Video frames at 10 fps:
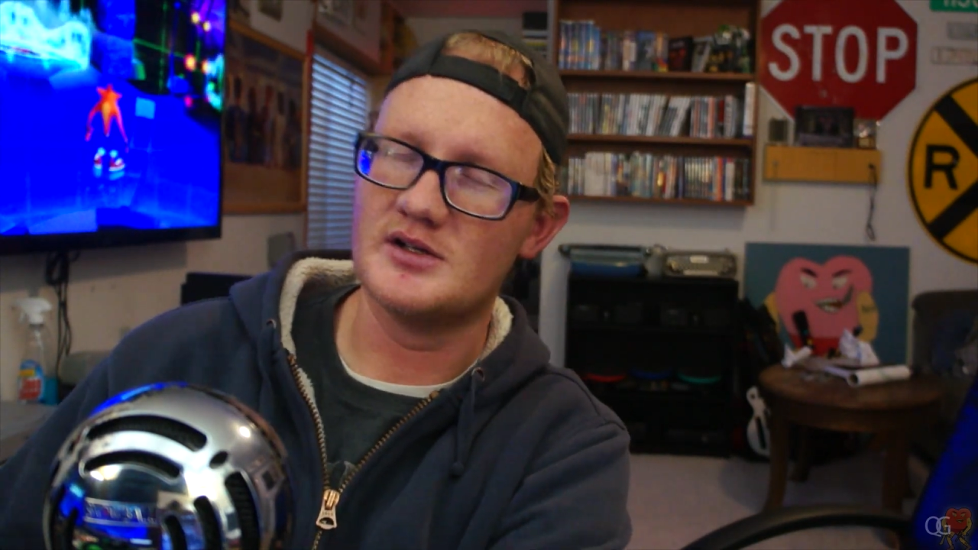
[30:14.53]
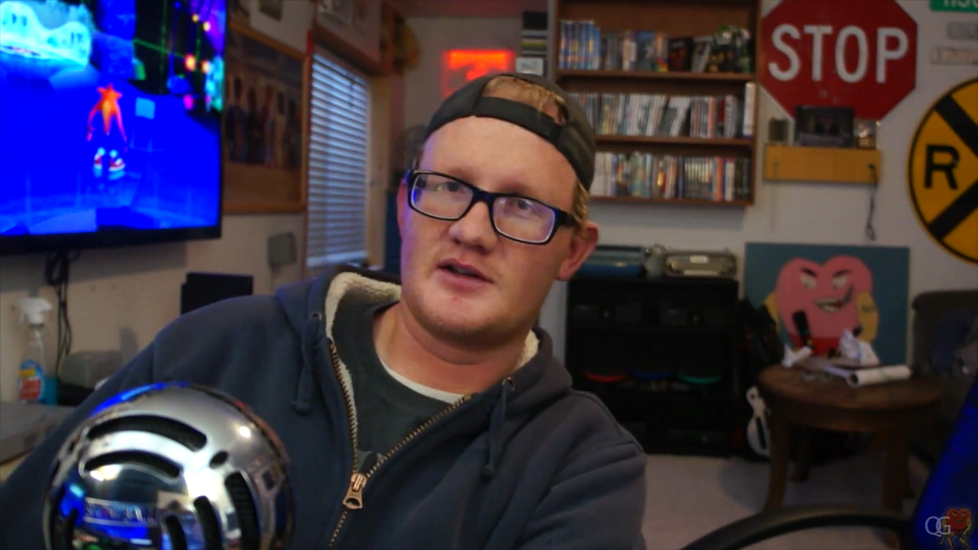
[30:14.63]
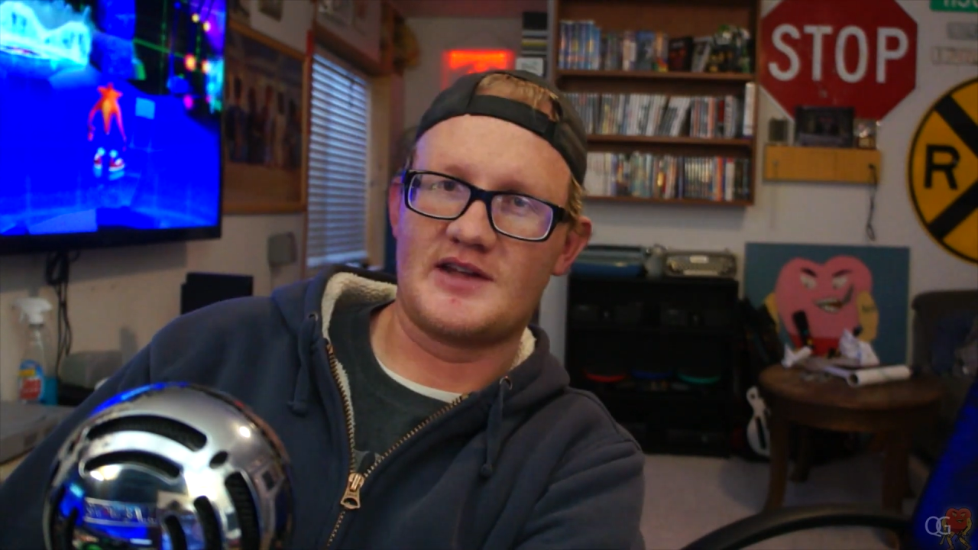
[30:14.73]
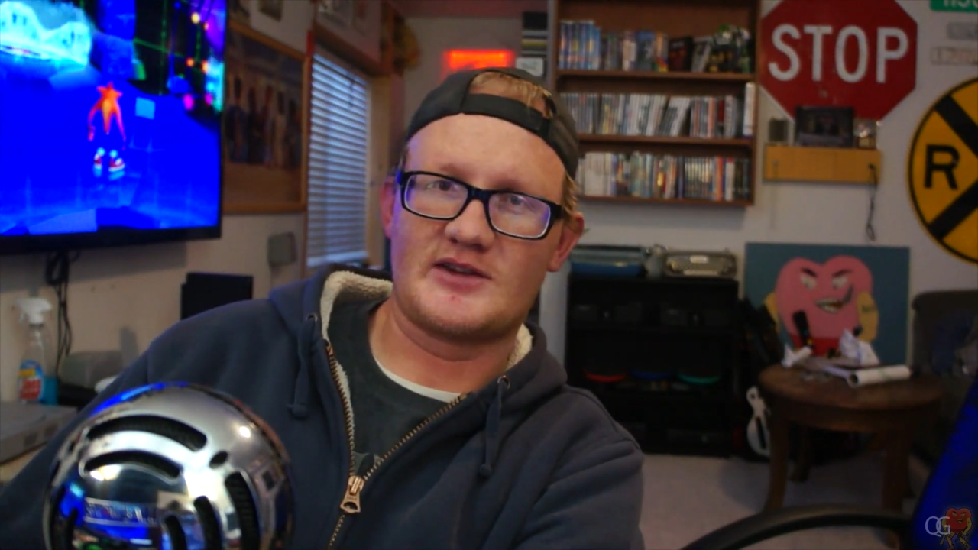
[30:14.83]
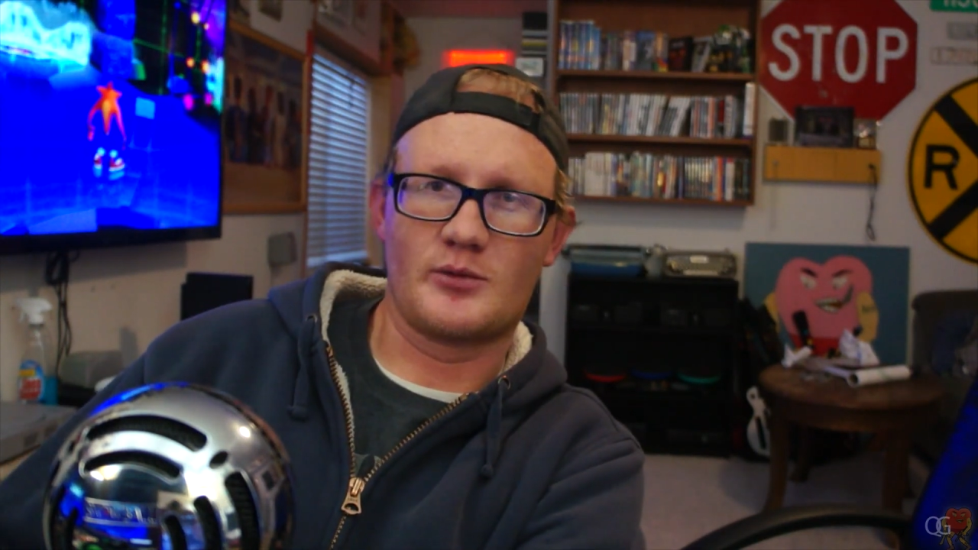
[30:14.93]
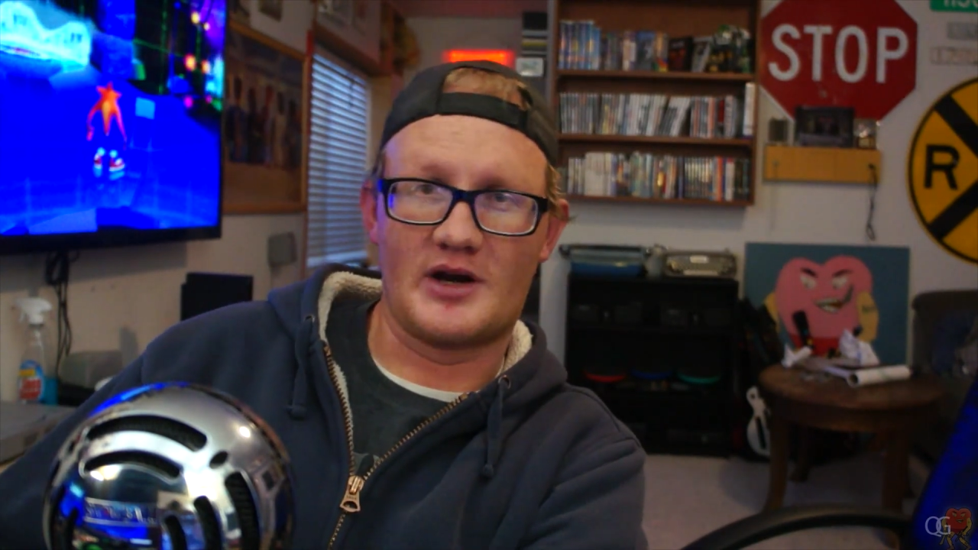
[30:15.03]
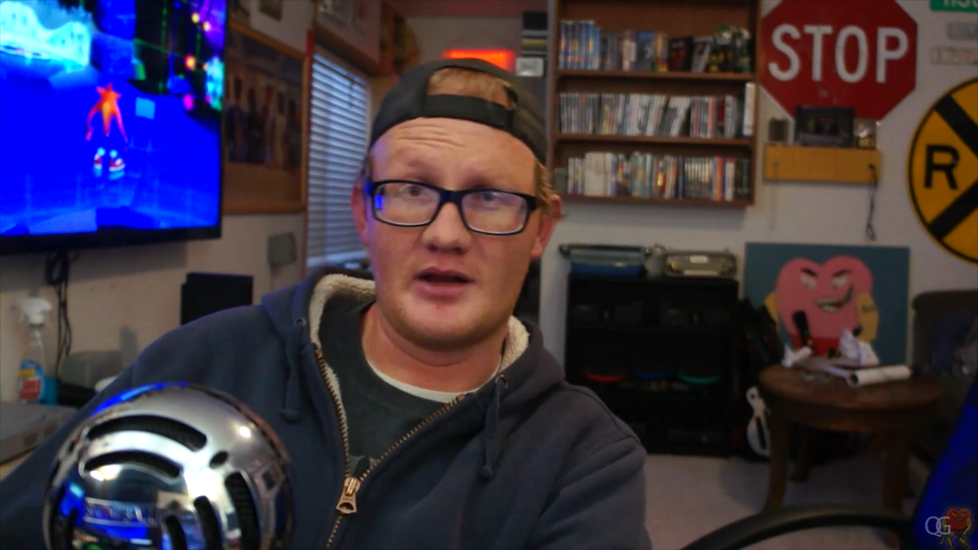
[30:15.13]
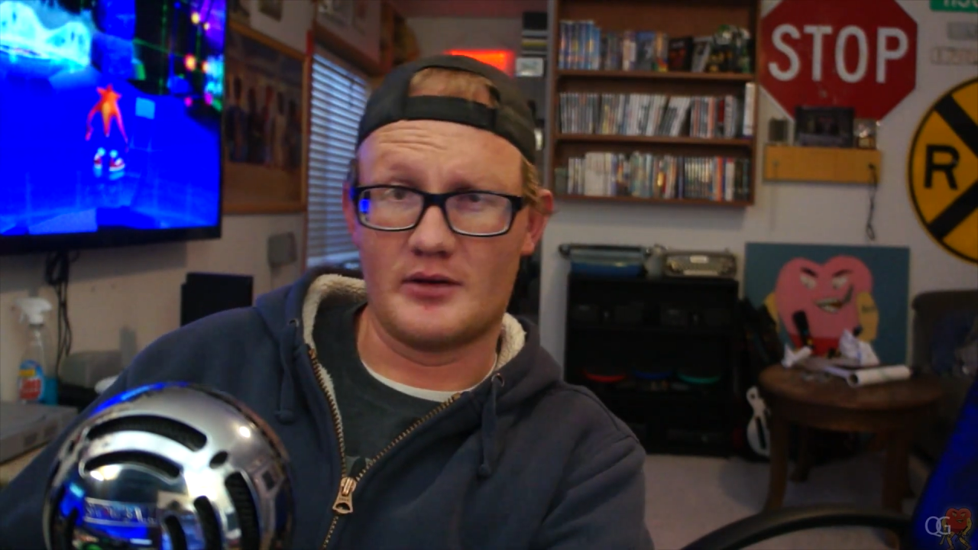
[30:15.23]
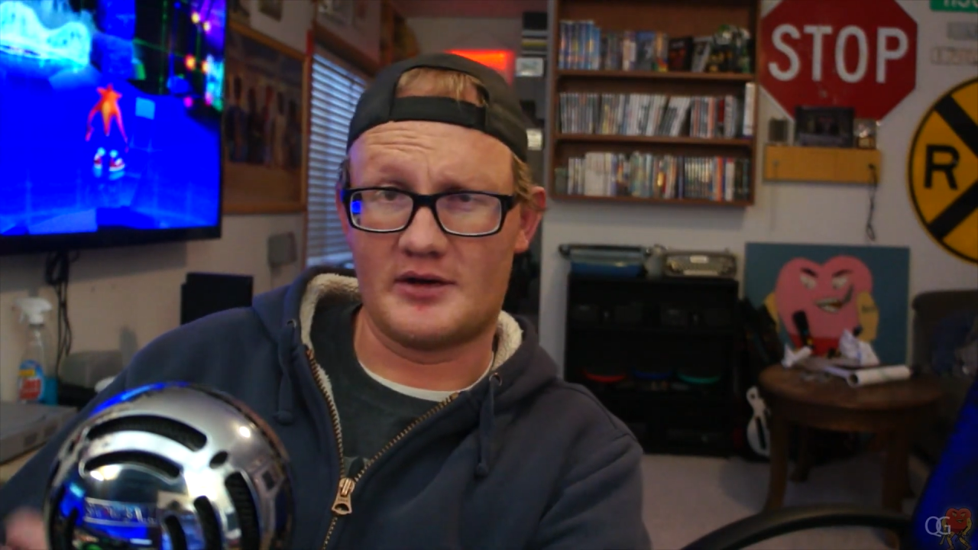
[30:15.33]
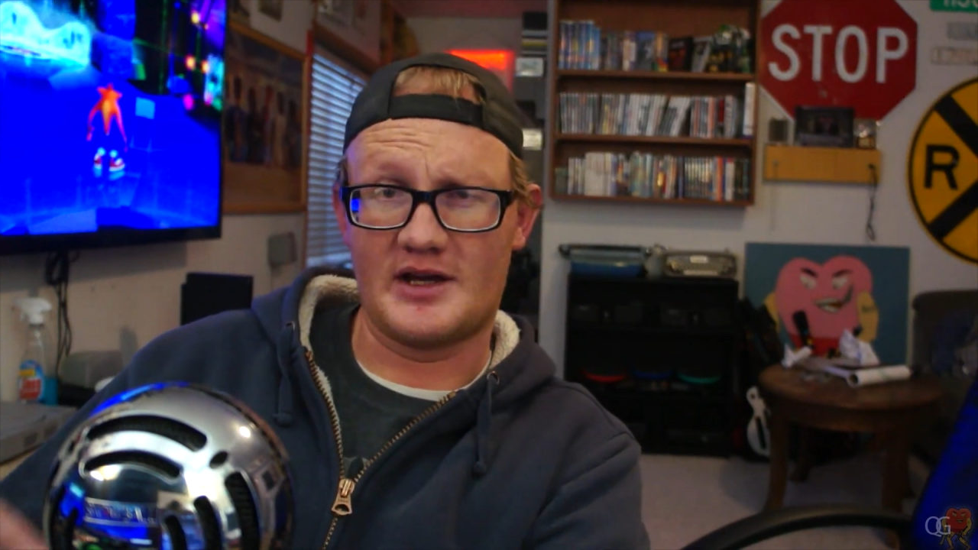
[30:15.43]
because that's where I
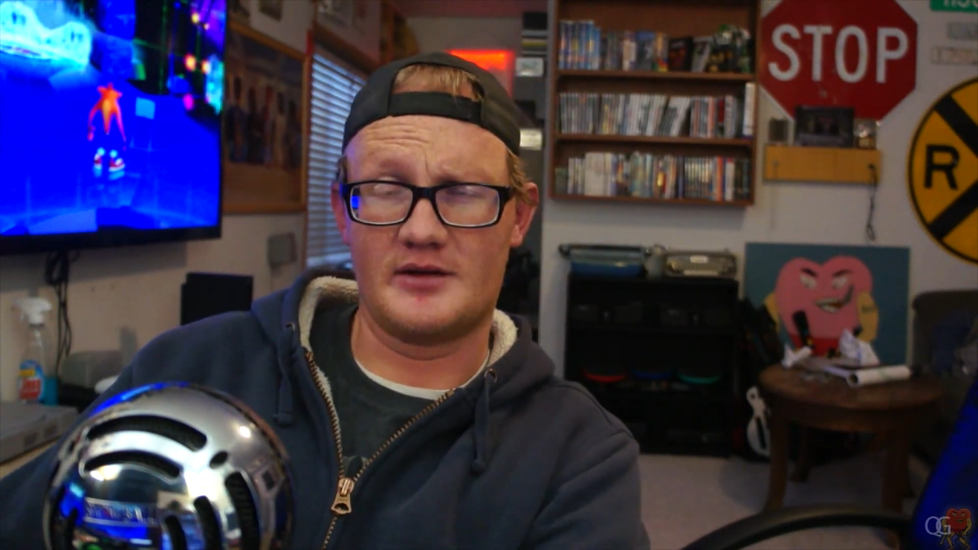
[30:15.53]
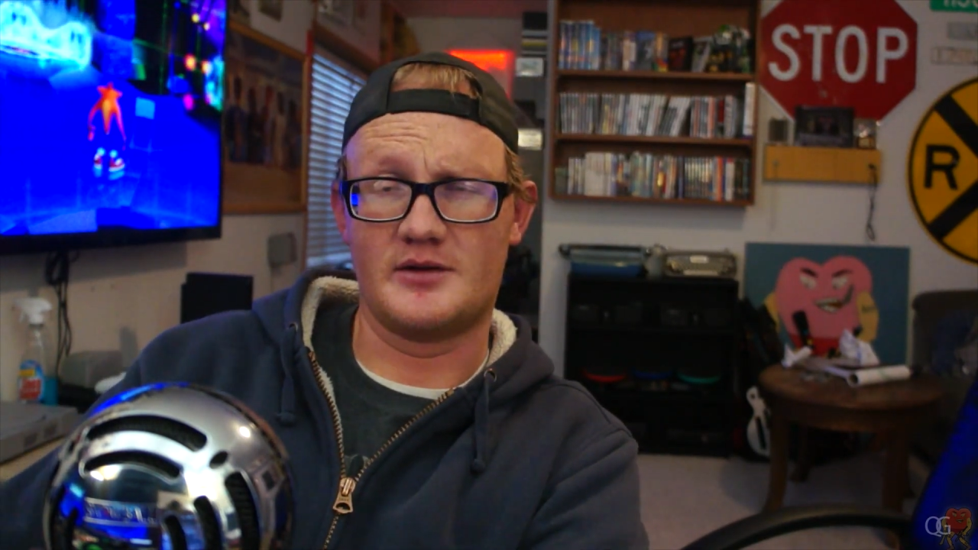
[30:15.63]
learned how to